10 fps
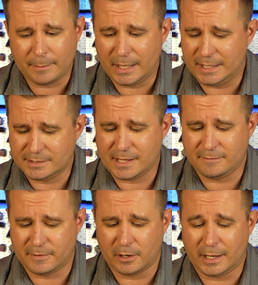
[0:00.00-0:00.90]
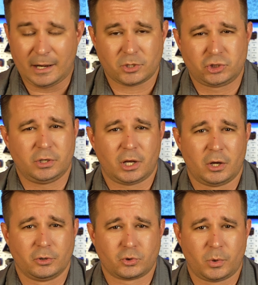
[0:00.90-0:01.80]
It is a very, and I was shooting
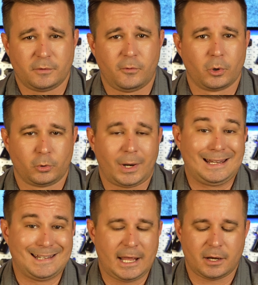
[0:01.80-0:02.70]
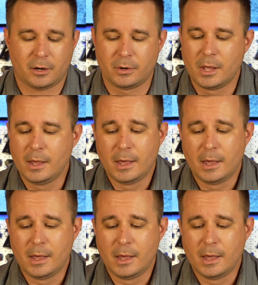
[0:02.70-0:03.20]
124 grain NATO.